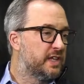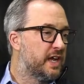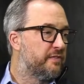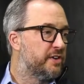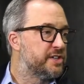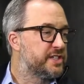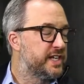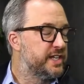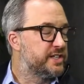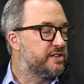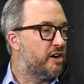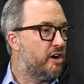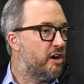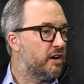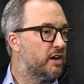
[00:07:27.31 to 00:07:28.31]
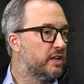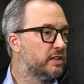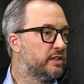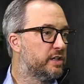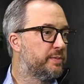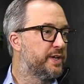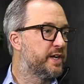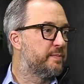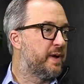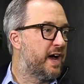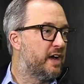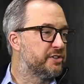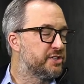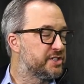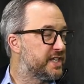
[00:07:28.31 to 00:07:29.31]
leverage. Can you talk a little bit
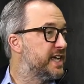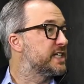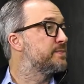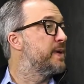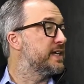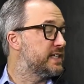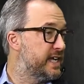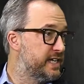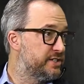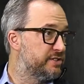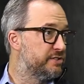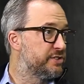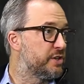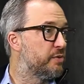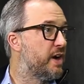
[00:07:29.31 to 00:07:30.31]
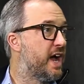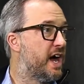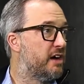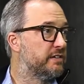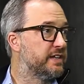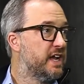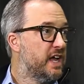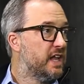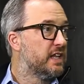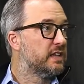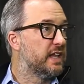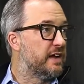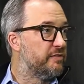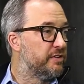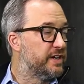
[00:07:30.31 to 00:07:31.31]
about just expectations around
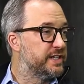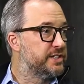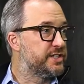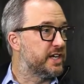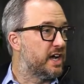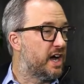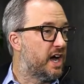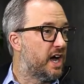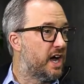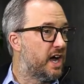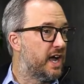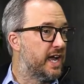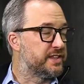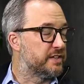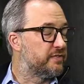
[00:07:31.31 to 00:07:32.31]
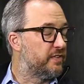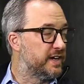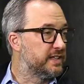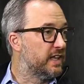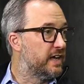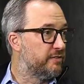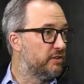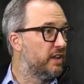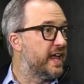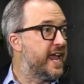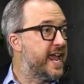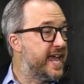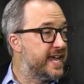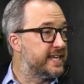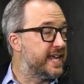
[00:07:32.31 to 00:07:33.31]
leverage at the fund level
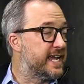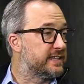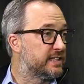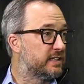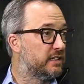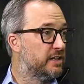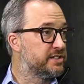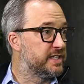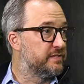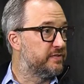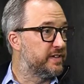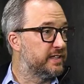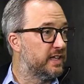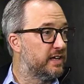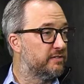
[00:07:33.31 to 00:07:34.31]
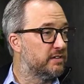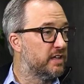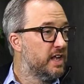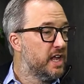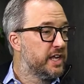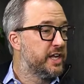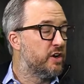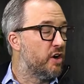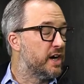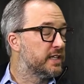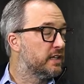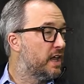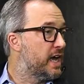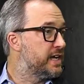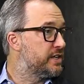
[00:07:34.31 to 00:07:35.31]
and at the closed-end fund level?
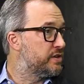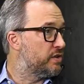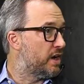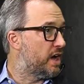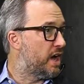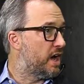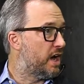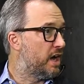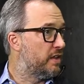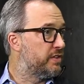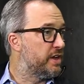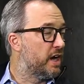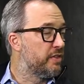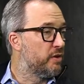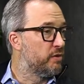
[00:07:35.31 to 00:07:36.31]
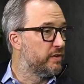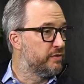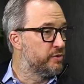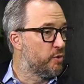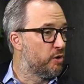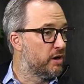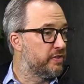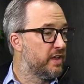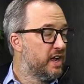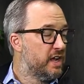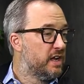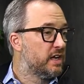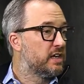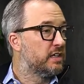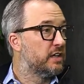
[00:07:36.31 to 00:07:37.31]
Unlike the other
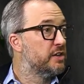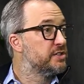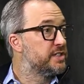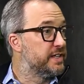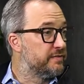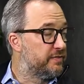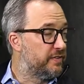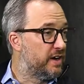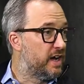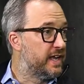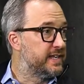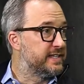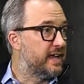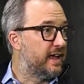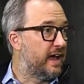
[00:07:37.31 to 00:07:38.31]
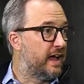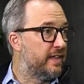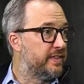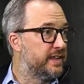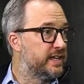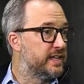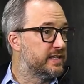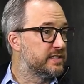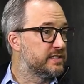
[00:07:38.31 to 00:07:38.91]
RiverNorth closed-end fund that